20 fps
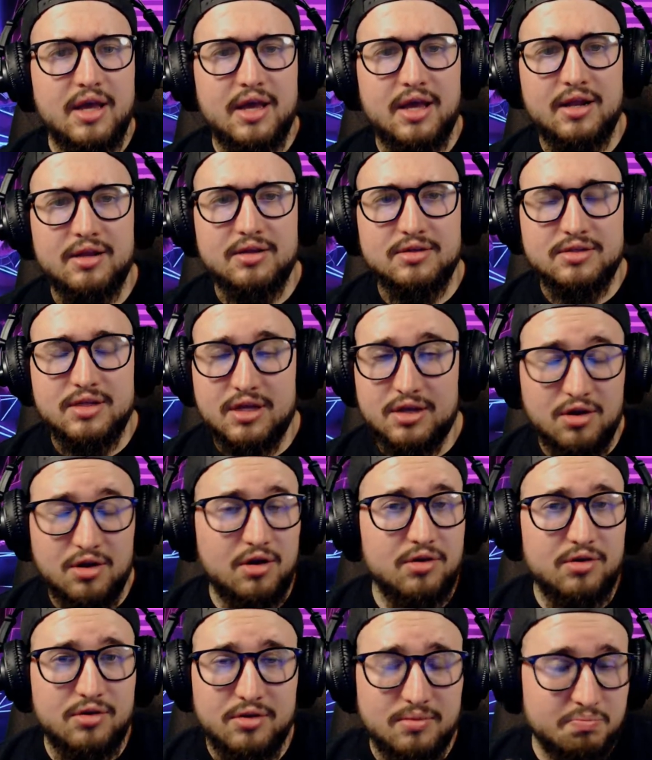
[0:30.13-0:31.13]
And I was like,
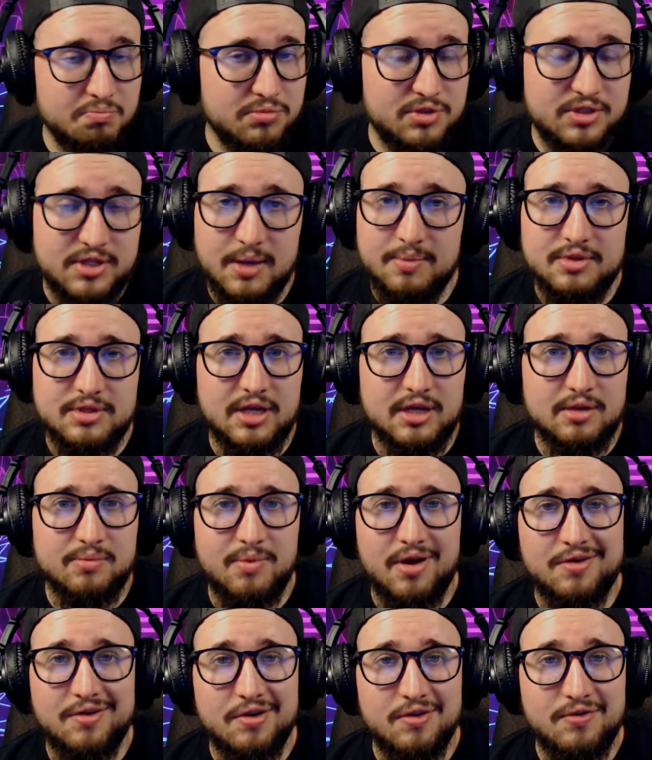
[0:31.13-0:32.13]
no, dude, same exact
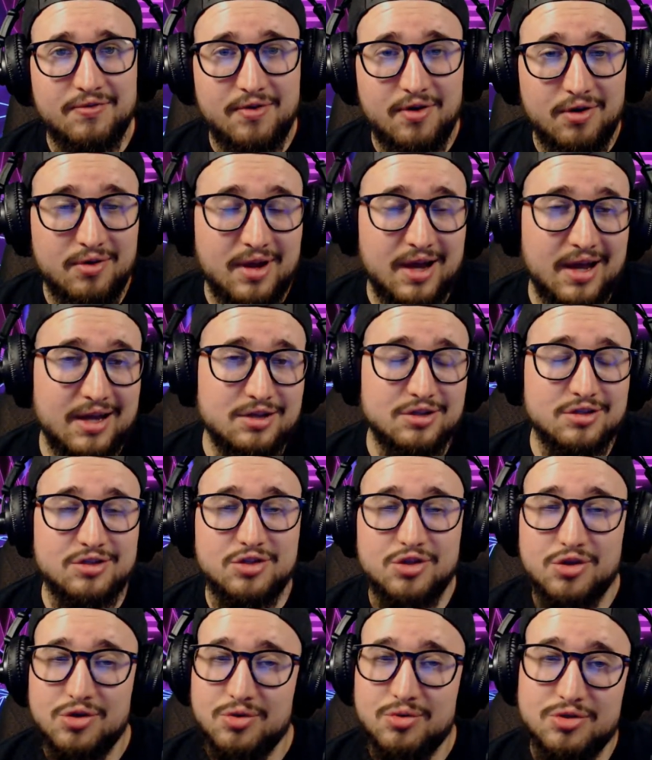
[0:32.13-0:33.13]
microphone. I
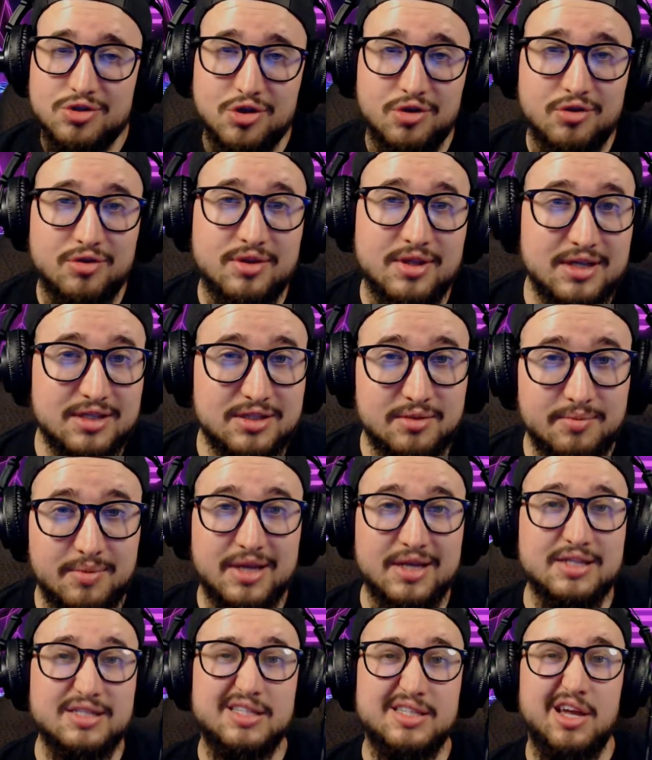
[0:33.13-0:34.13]
just do certain things to
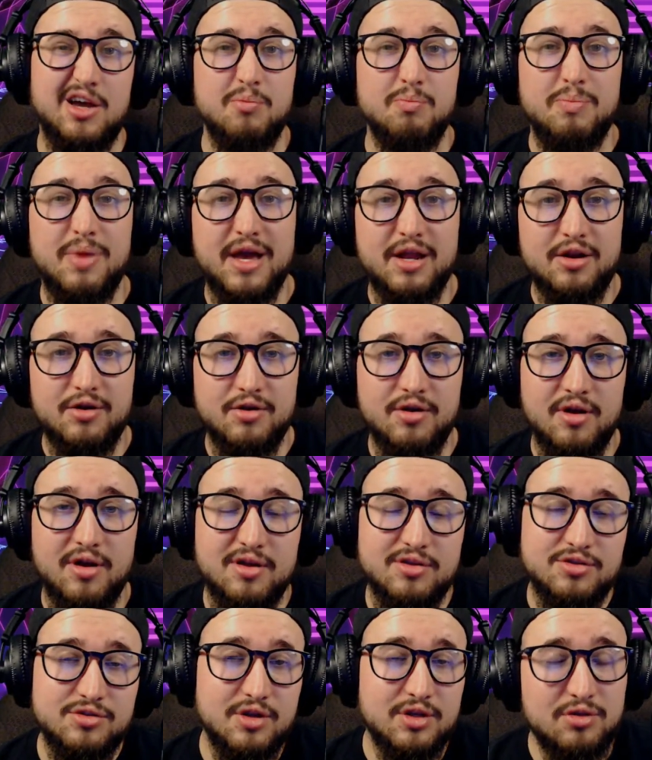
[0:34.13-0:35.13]
make it sound better.
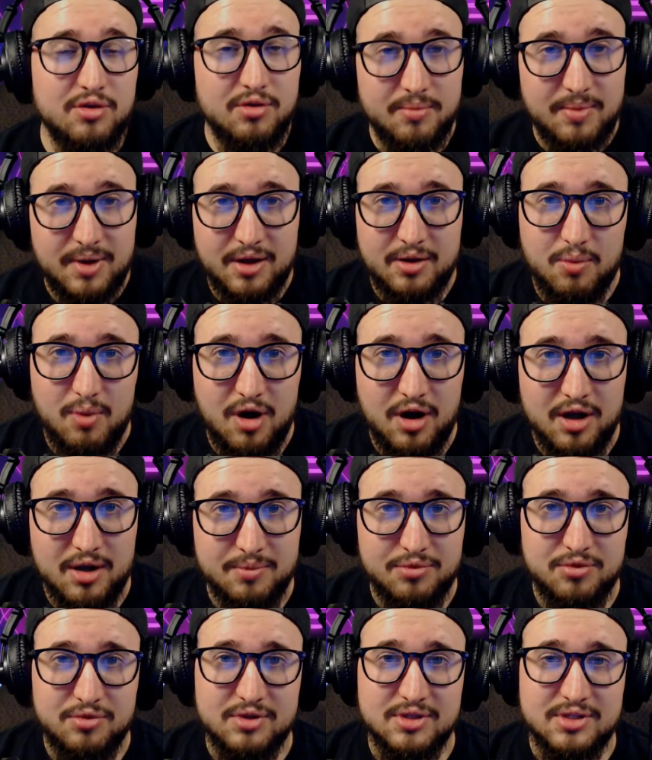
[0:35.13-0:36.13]
So I told him I'd walk
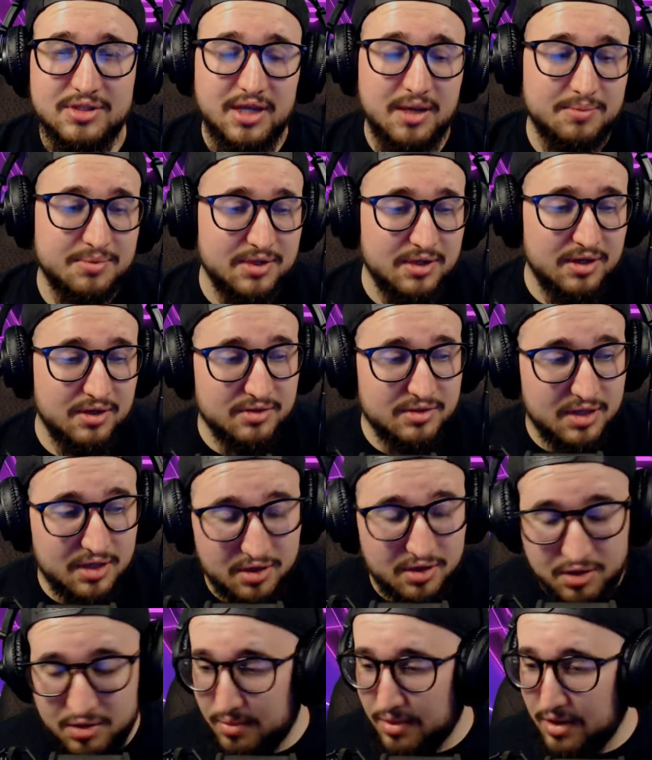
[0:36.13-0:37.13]
him through the steps, and I was
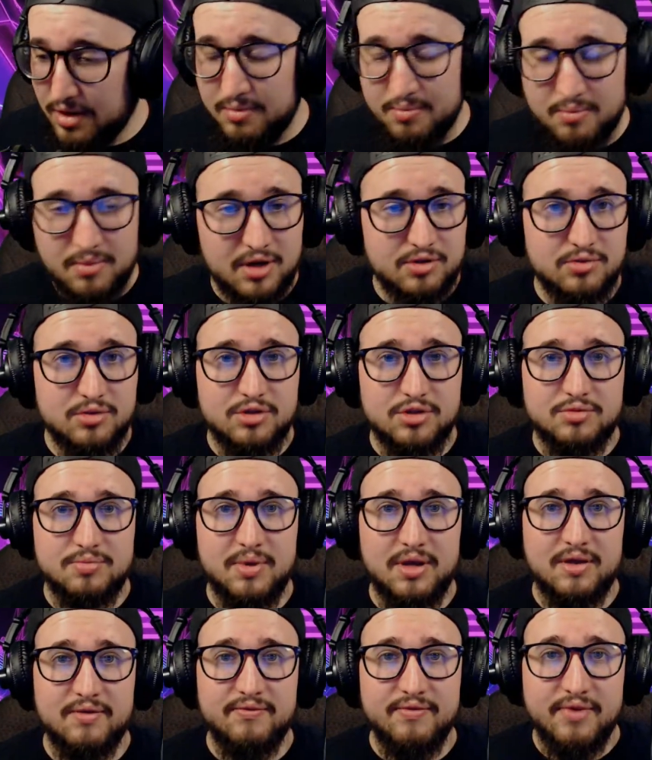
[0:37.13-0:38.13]
like, you know what? Might as well just
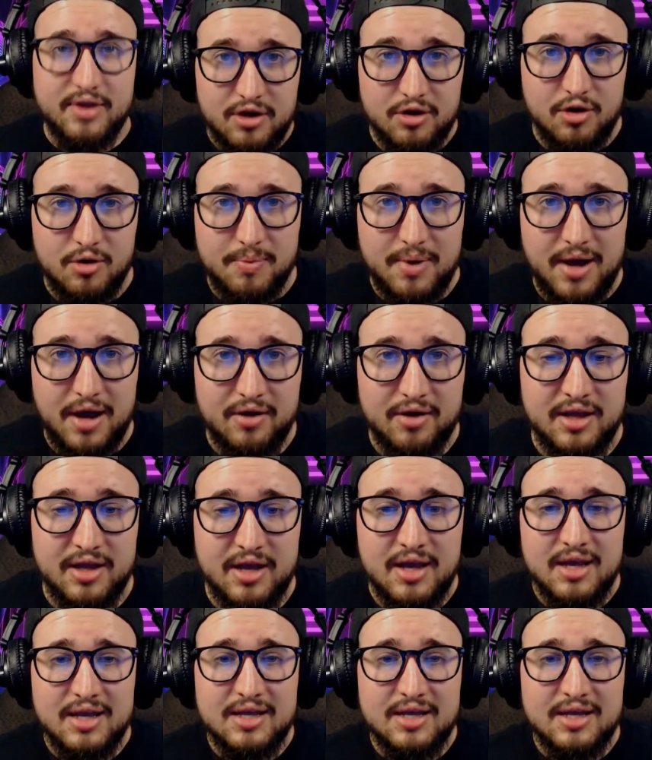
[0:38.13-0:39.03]
make a video about it.